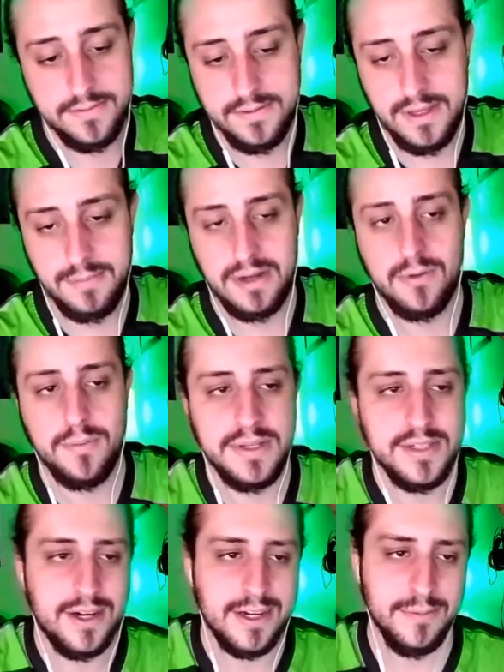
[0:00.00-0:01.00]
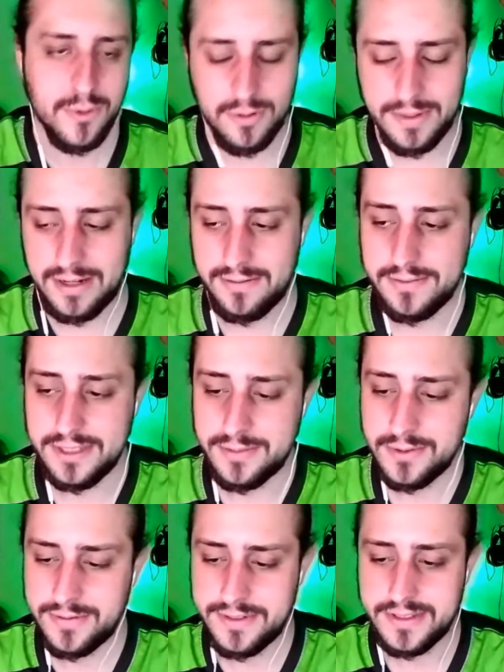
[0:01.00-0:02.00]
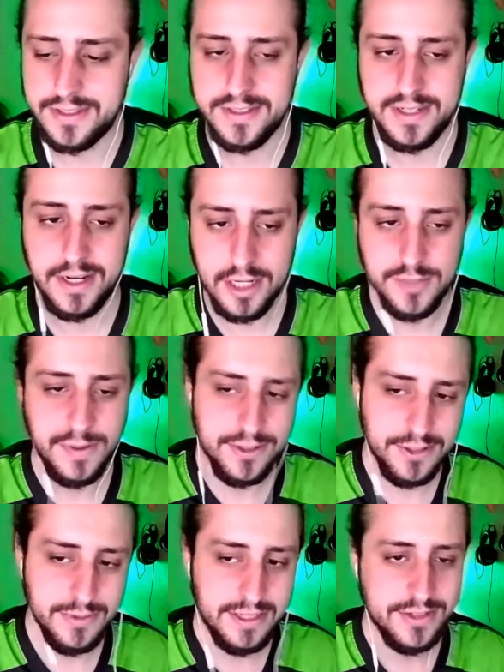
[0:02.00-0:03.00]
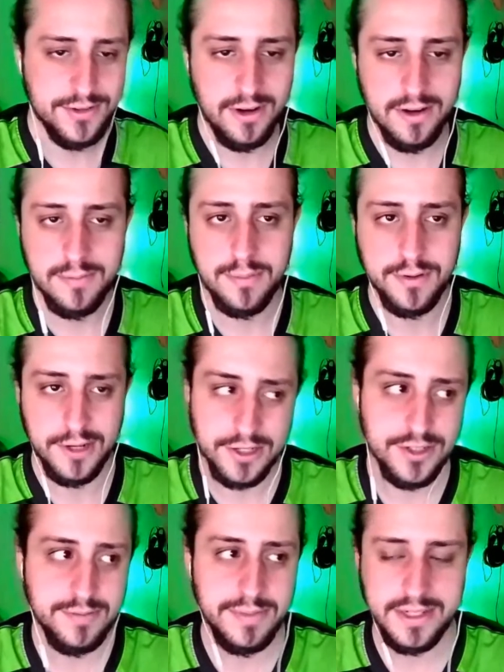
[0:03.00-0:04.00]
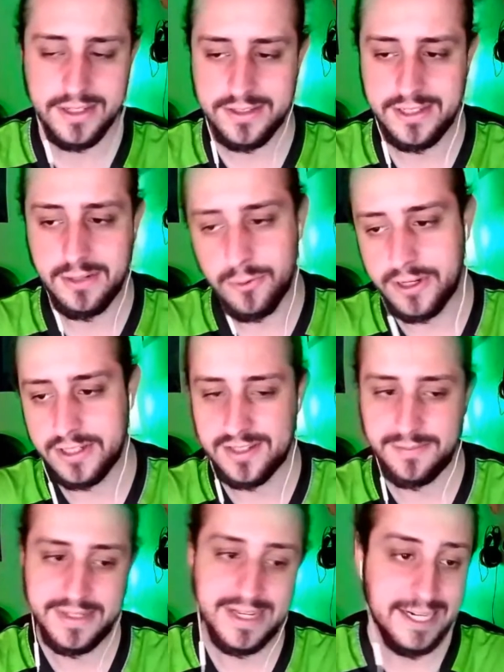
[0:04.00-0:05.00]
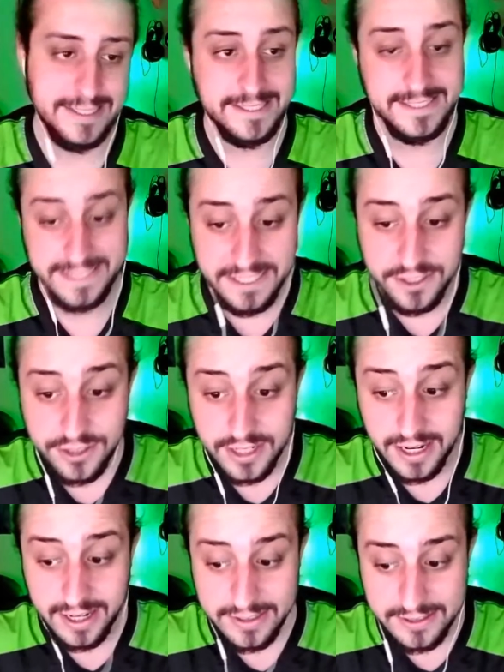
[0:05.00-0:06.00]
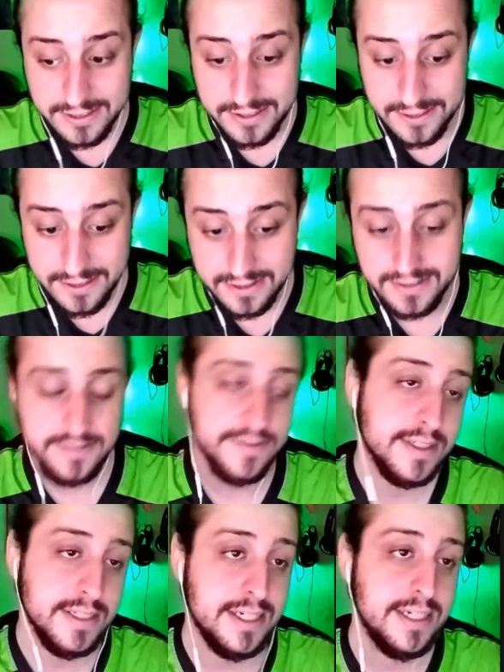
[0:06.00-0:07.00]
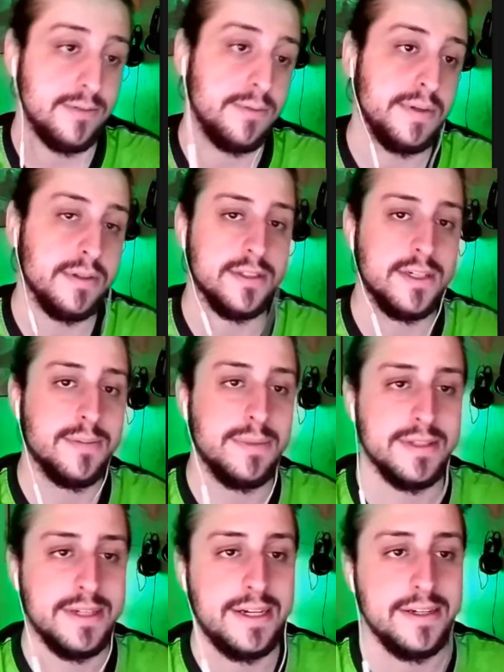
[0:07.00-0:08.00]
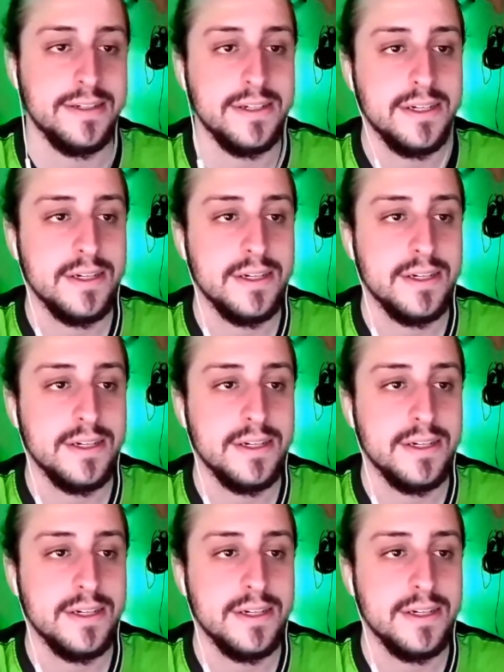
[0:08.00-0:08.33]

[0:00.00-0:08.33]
Yeah, man, we'll be talking more about these movies, especially when they start production, because then we'll get some behind the scenes shots and stuff like that, and we'll be able to talk about that.